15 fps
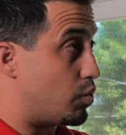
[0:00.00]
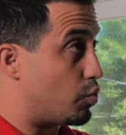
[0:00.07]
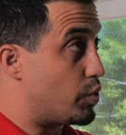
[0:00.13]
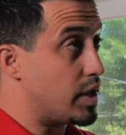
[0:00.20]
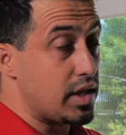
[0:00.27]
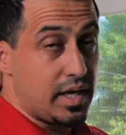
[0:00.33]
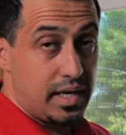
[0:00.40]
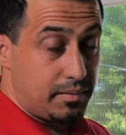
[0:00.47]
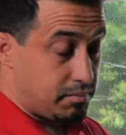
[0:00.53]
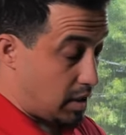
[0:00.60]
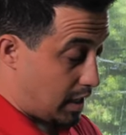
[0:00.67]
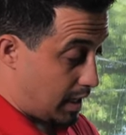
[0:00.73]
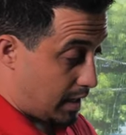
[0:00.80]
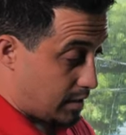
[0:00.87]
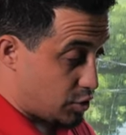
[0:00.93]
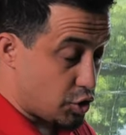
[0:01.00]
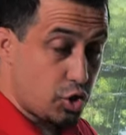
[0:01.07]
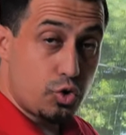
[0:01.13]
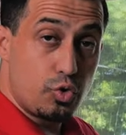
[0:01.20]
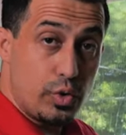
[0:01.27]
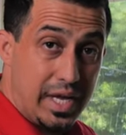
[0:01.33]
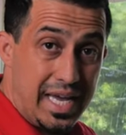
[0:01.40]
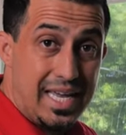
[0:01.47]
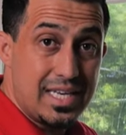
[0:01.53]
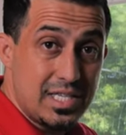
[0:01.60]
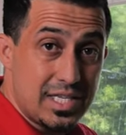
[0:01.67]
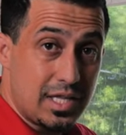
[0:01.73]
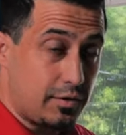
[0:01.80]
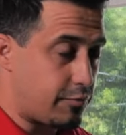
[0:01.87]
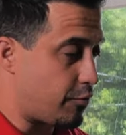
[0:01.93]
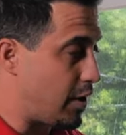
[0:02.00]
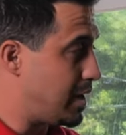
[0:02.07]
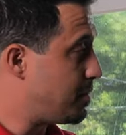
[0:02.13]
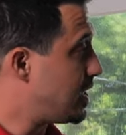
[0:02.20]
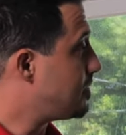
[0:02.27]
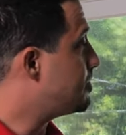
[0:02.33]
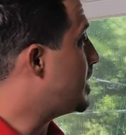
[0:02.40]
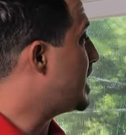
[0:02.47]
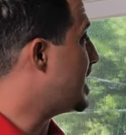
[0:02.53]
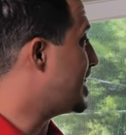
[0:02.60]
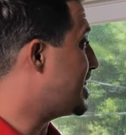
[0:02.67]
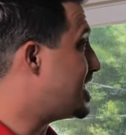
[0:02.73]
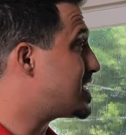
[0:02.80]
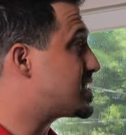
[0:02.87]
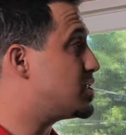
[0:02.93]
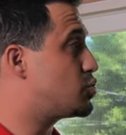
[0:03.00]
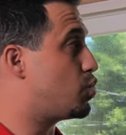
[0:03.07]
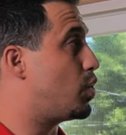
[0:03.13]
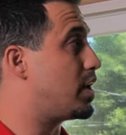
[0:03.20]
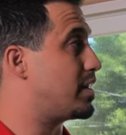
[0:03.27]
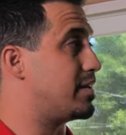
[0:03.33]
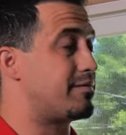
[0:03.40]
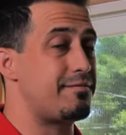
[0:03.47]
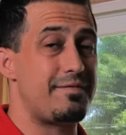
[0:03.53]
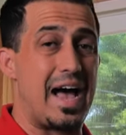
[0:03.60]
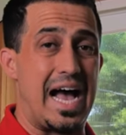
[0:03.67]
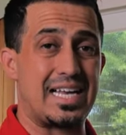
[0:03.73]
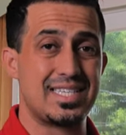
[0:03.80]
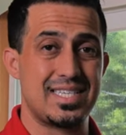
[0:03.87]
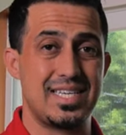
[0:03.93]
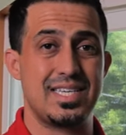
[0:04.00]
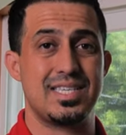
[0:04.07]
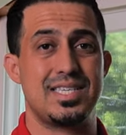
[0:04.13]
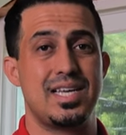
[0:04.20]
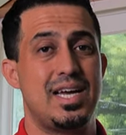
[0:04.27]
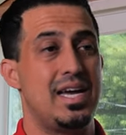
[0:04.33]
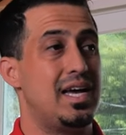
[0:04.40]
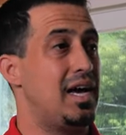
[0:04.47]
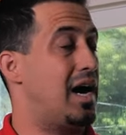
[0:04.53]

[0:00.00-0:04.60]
really screwed into the framing, this is one of the fastest,